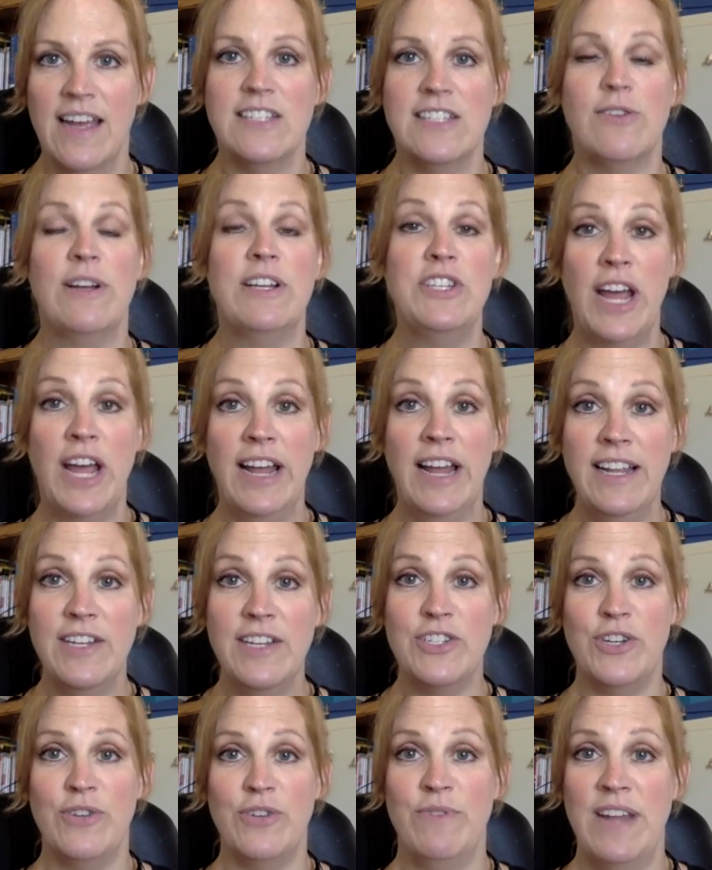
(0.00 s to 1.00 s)
So I
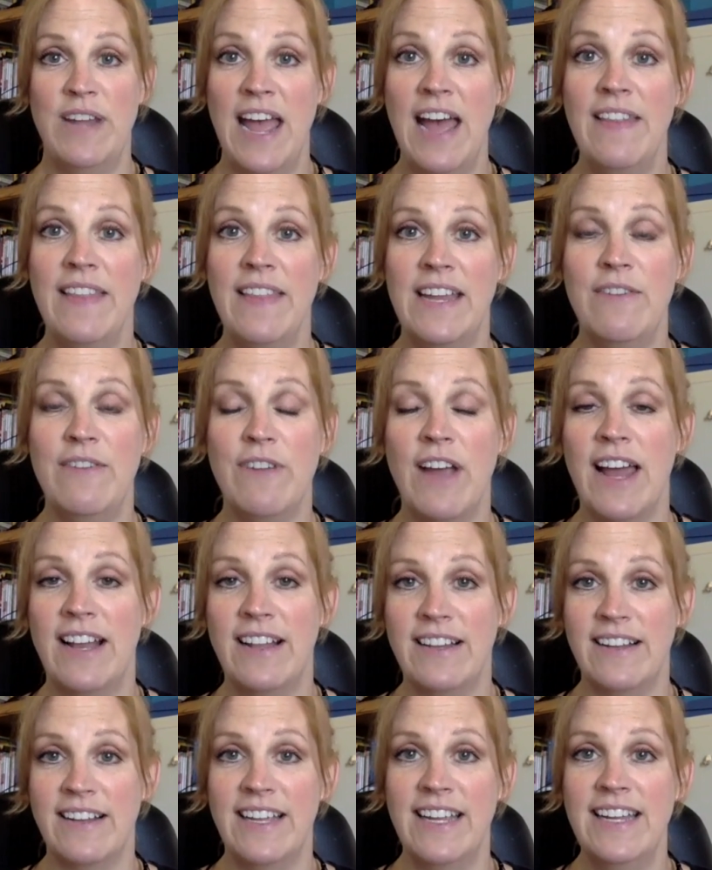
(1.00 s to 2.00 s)
challenge you, now that you've got a
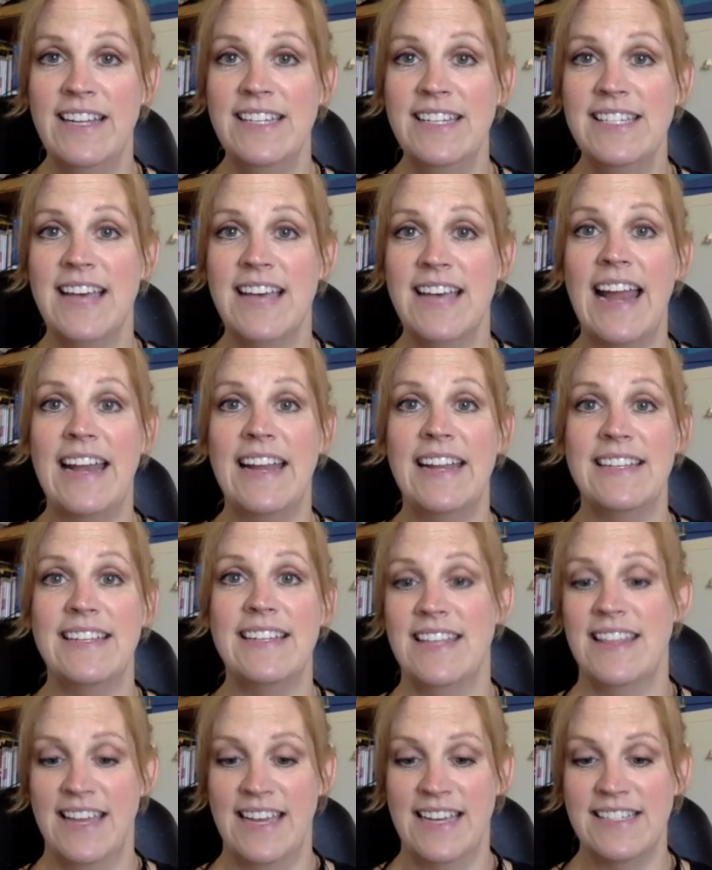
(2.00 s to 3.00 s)
little insight
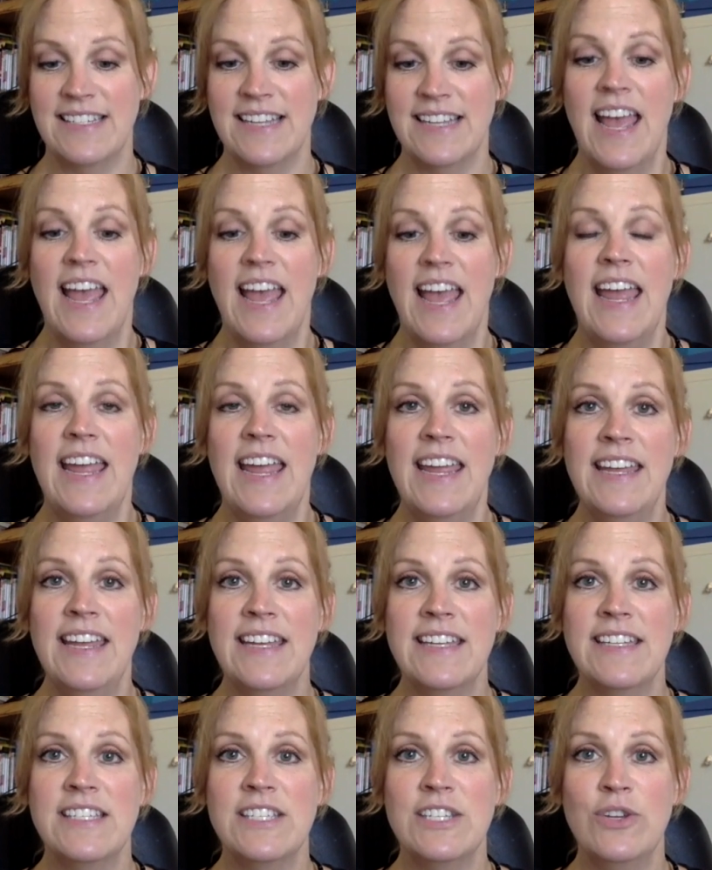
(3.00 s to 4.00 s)
into this,
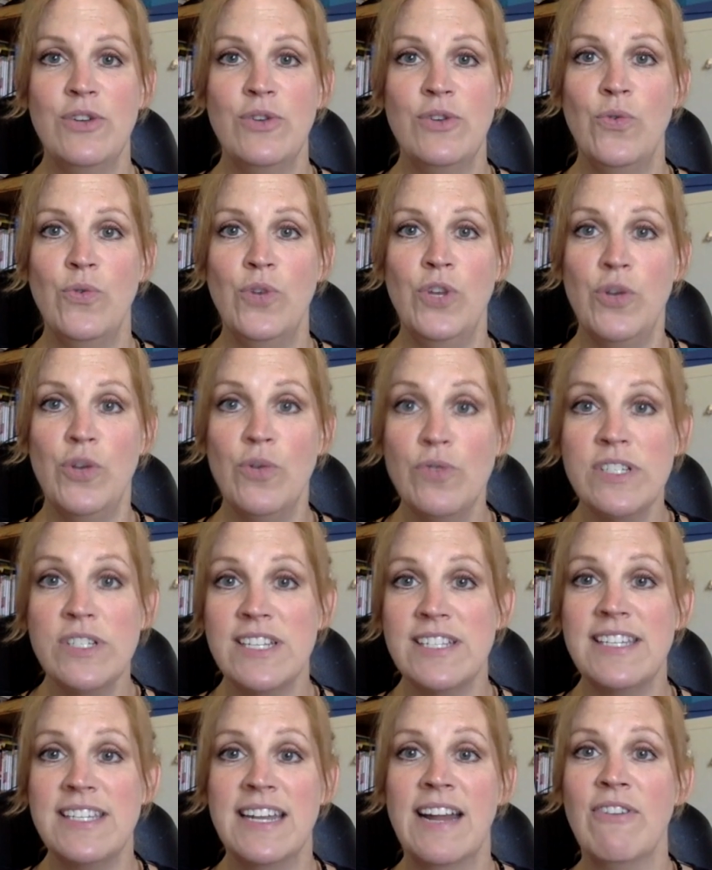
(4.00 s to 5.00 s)
is to use
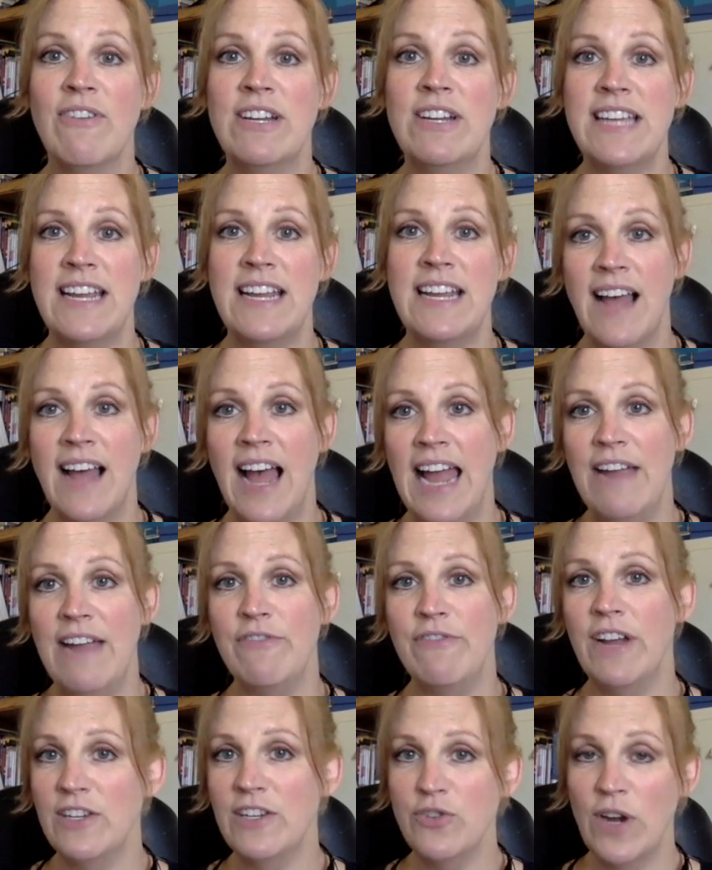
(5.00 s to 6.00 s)
this in everyday life,
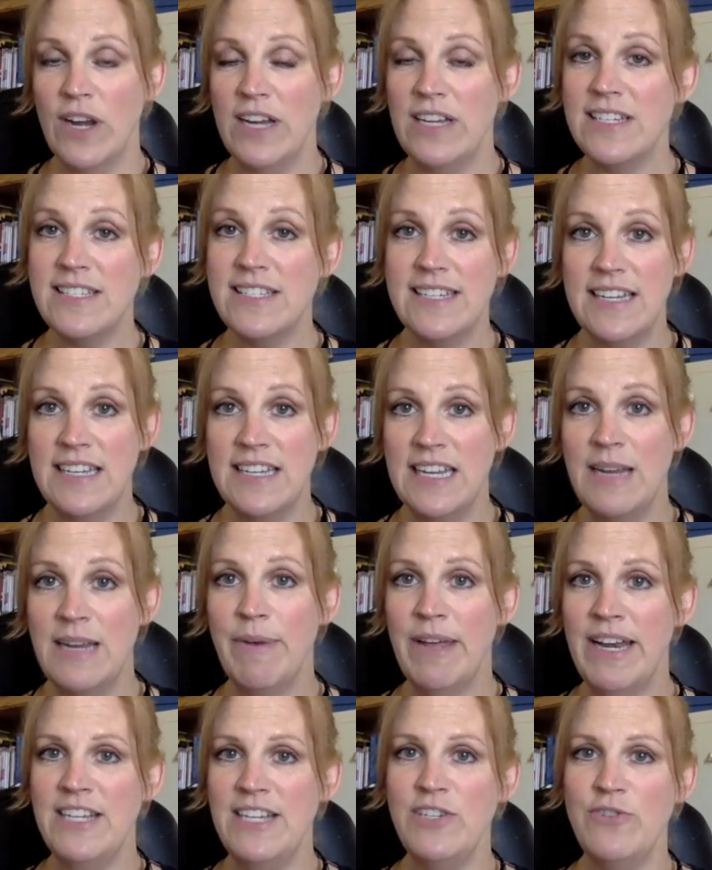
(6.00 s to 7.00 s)
not trying to send
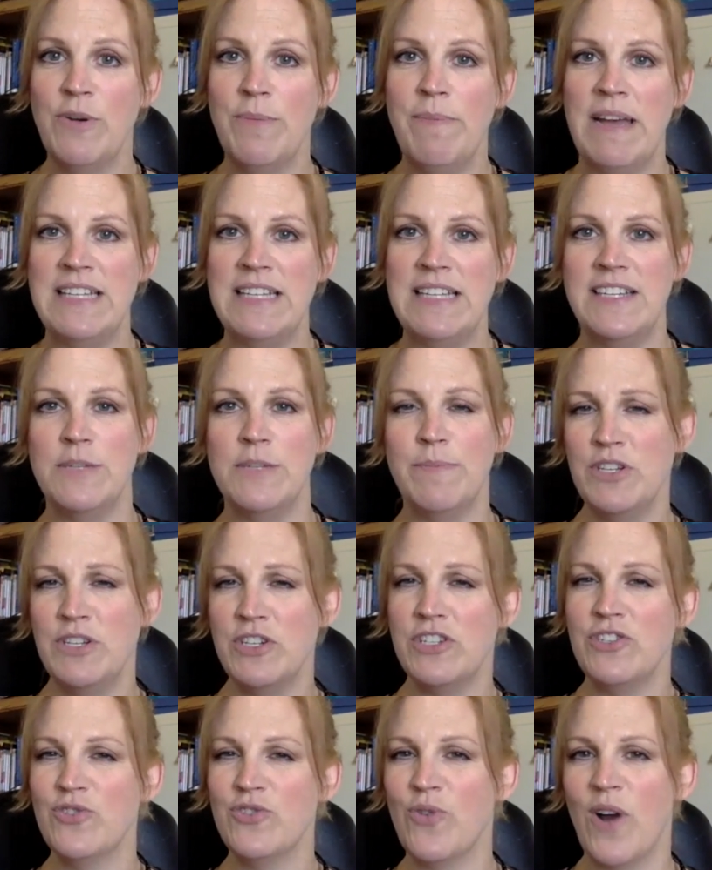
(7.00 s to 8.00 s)
anybody to a message, but
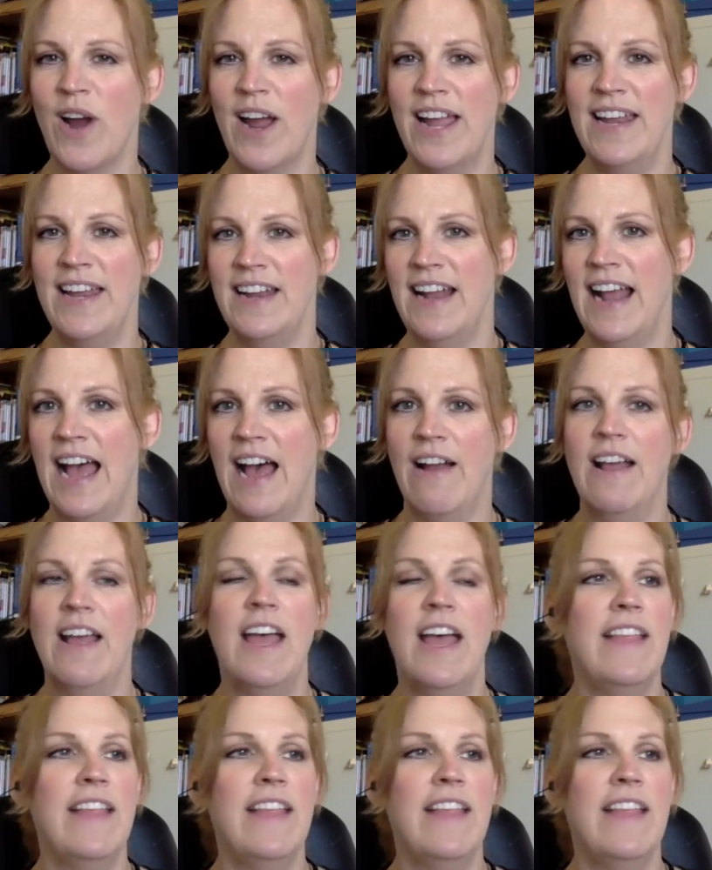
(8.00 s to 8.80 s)
just trying it out.